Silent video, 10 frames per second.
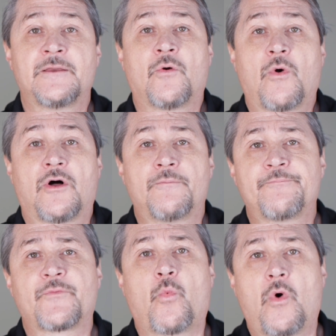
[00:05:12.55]
Well,
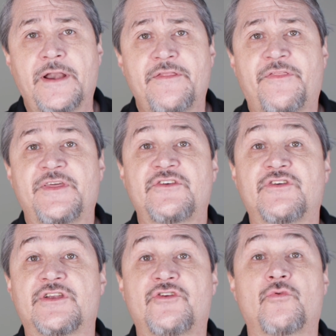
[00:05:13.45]
one of the things
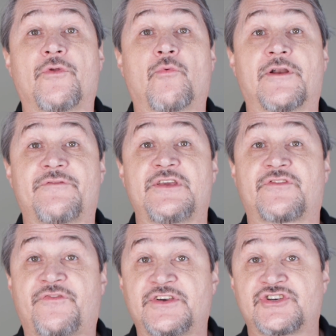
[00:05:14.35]
you can do with one of
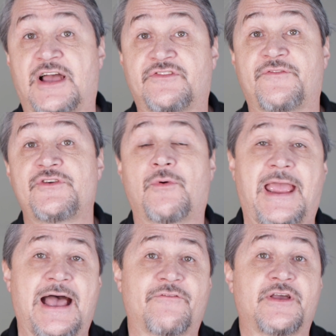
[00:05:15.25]
these fisheyes, if you
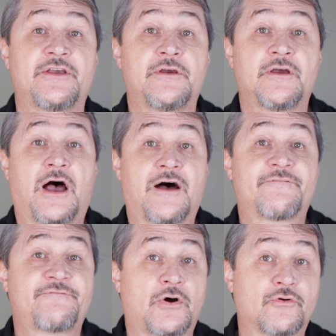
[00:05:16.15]
have
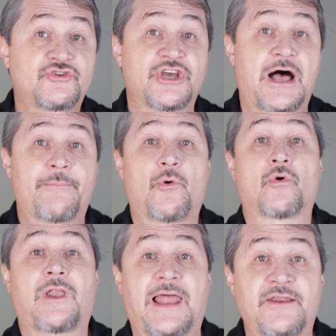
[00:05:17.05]
Photoshop
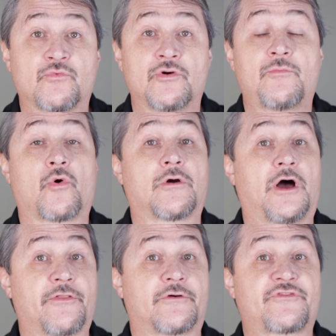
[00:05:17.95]
or Lightroom or
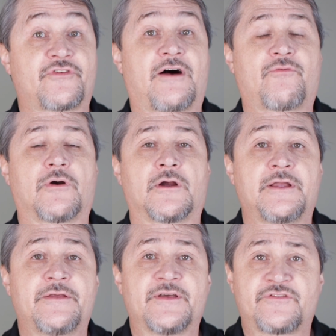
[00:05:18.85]
other software
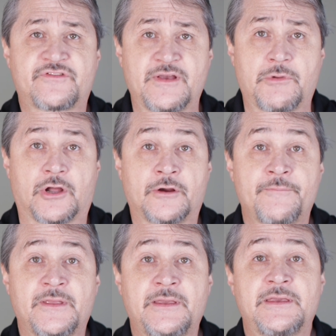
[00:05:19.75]
that's similar,
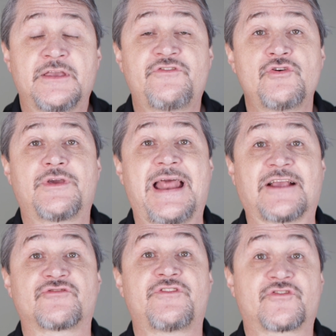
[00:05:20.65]
is you can
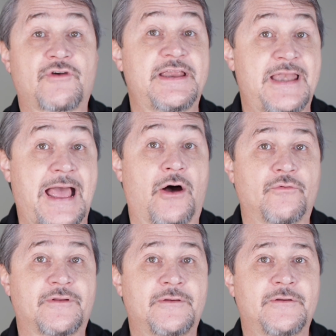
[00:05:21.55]
actually straighten
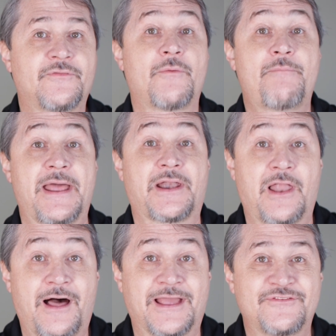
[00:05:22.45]
out the bent
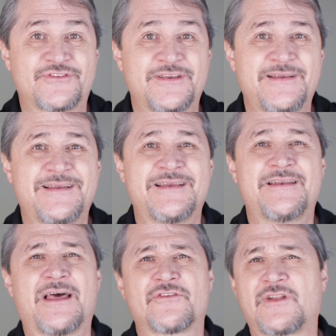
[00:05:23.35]
lines.
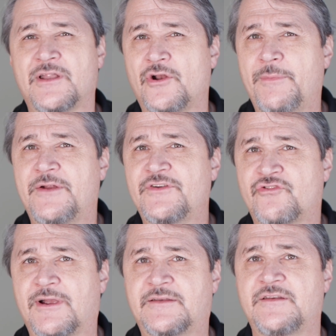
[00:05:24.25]
Now, there's a little bit of a
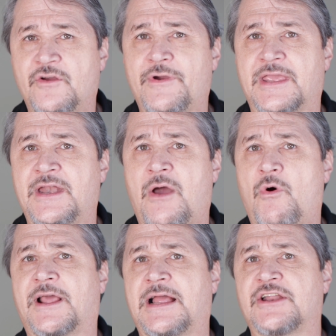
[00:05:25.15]
trick to doing it, and I
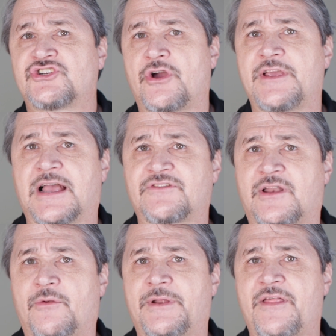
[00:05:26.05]
want to kind of show you guys a
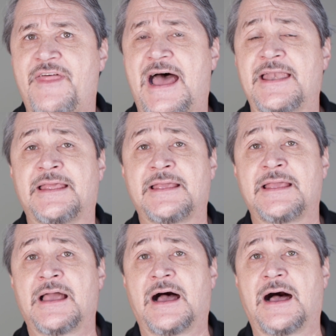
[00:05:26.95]
little bit of that.
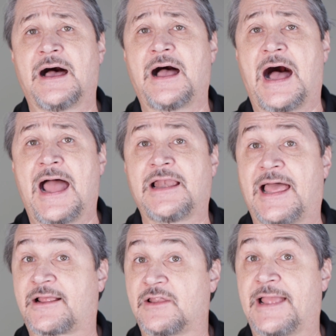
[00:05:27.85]
I
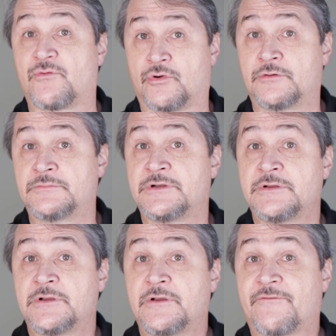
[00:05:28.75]
like Lightroom
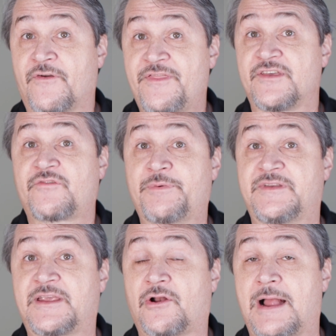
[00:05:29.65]
for this
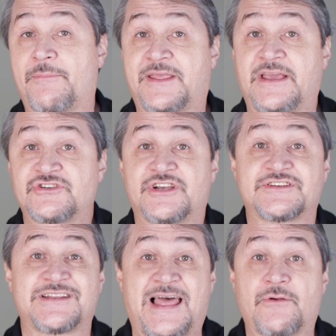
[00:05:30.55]
particular application
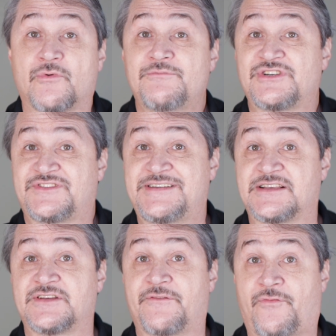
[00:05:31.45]
because Lightroom just
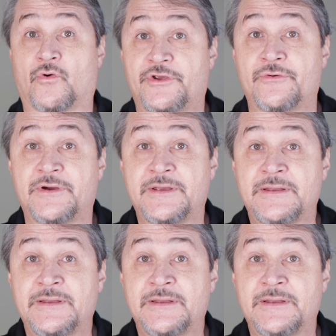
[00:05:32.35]
does it for you.